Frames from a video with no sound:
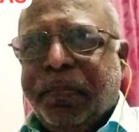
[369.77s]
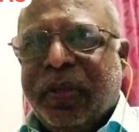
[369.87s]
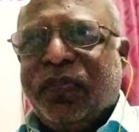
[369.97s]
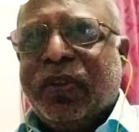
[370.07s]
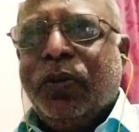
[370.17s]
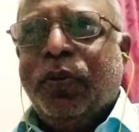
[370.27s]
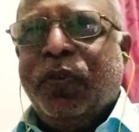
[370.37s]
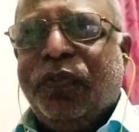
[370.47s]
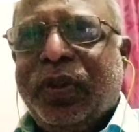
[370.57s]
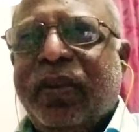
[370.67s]
Past
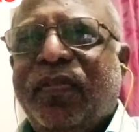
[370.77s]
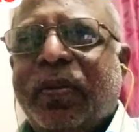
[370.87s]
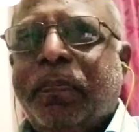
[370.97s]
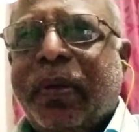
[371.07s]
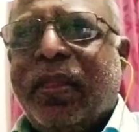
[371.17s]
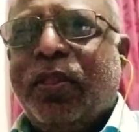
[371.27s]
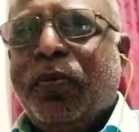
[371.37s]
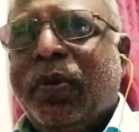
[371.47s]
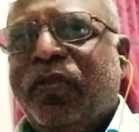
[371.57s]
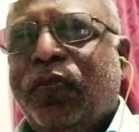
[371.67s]
continuous tense in
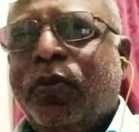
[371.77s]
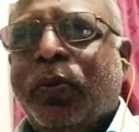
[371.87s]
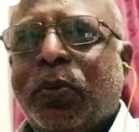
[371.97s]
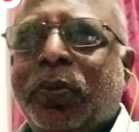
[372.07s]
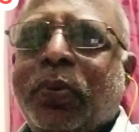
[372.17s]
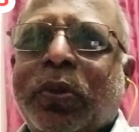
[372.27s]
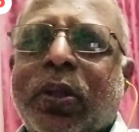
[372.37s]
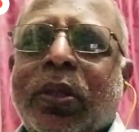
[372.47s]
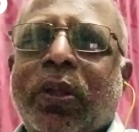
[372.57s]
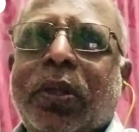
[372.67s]
past. So,
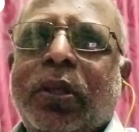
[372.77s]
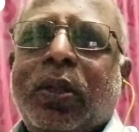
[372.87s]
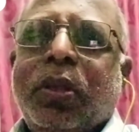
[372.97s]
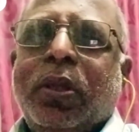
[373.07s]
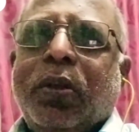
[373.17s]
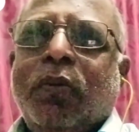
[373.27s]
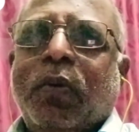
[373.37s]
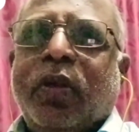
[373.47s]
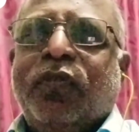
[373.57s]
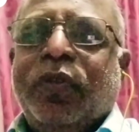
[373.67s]

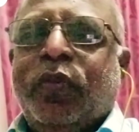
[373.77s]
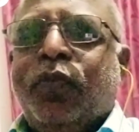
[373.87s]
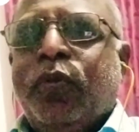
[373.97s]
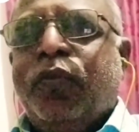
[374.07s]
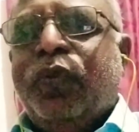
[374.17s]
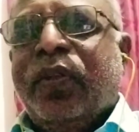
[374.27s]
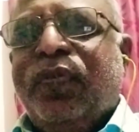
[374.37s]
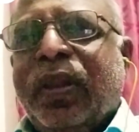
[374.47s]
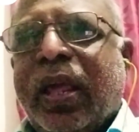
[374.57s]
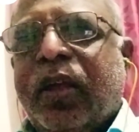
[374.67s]
was
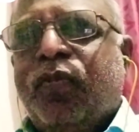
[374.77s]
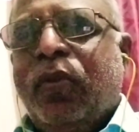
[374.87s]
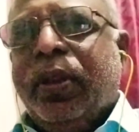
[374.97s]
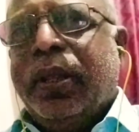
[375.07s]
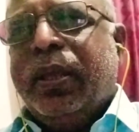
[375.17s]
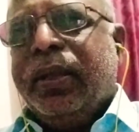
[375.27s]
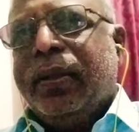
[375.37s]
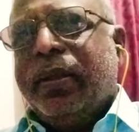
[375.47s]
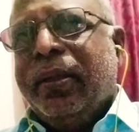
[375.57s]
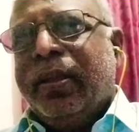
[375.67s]
useless and accident.
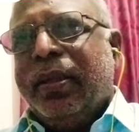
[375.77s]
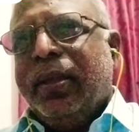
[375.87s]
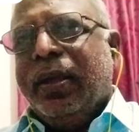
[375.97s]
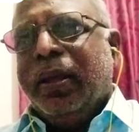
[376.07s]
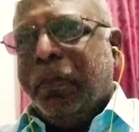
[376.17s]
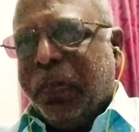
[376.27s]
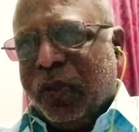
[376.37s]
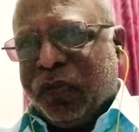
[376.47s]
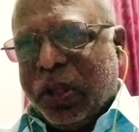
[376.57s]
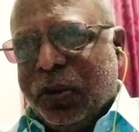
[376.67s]

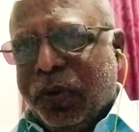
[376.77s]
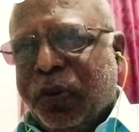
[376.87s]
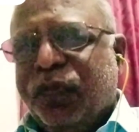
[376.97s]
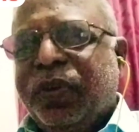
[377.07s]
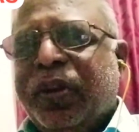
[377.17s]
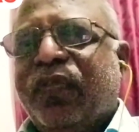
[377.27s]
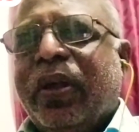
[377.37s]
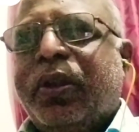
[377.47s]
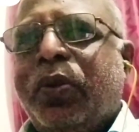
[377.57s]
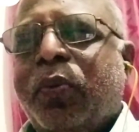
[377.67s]
Past continuous
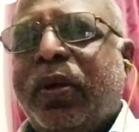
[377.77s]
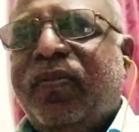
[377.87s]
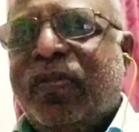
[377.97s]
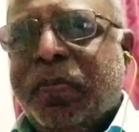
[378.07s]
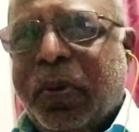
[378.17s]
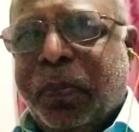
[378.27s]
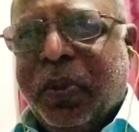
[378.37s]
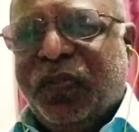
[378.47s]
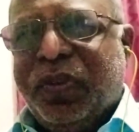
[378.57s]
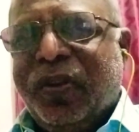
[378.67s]
tense activities, the
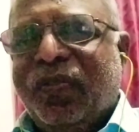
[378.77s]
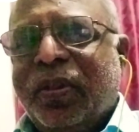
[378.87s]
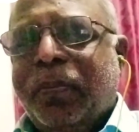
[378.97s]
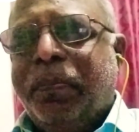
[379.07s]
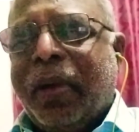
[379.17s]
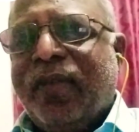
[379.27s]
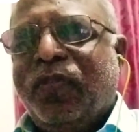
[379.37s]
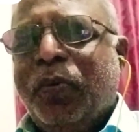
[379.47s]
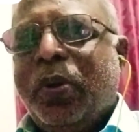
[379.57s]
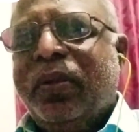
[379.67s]
past tense
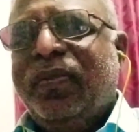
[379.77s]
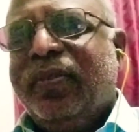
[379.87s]
passive,